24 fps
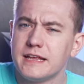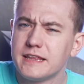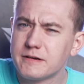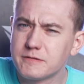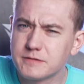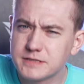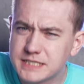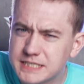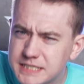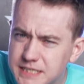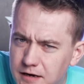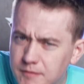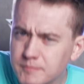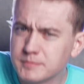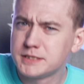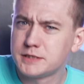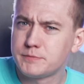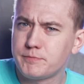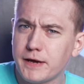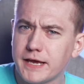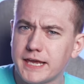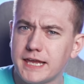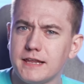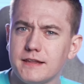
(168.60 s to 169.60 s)
There was some
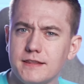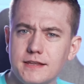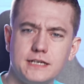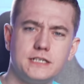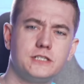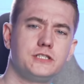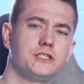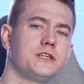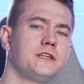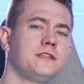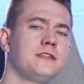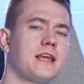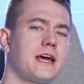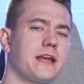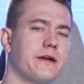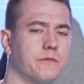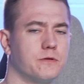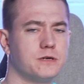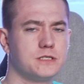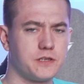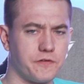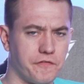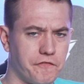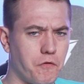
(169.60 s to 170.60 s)
speculation that it
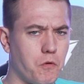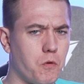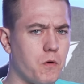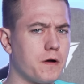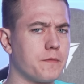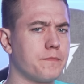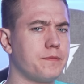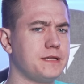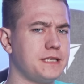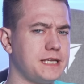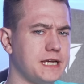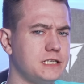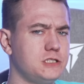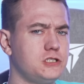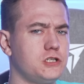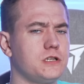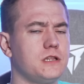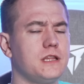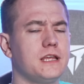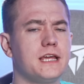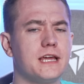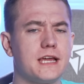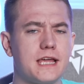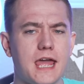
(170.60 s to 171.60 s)
was for
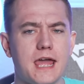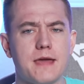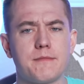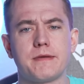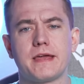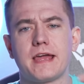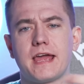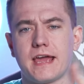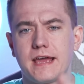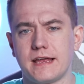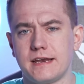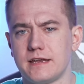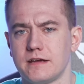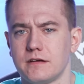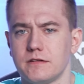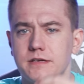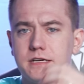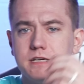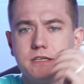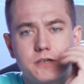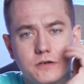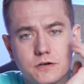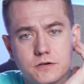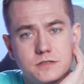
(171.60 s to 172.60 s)
potentially a gaming
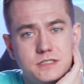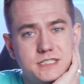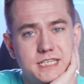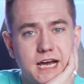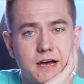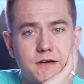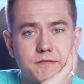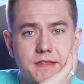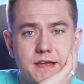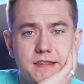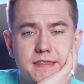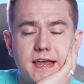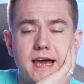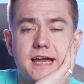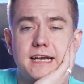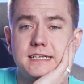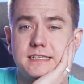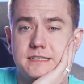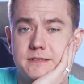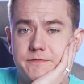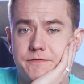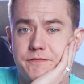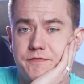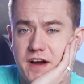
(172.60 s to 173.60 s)
handheld. It turns out that that
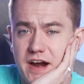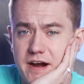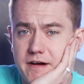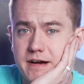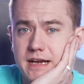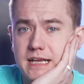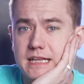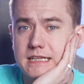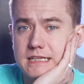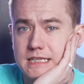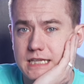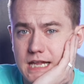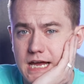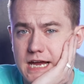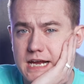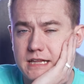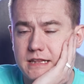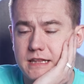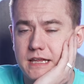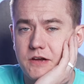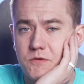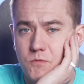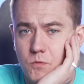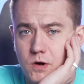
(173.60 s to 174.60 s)
is very
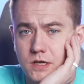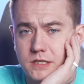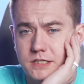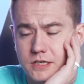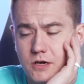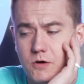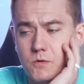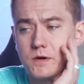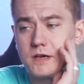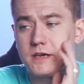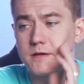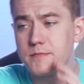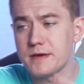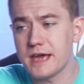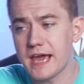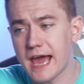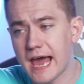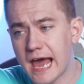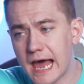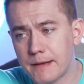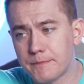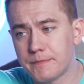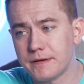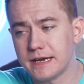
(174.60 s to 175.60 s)
likely what's going to be
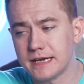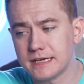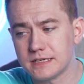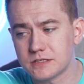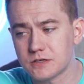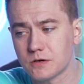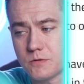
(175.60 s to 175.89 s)
happening.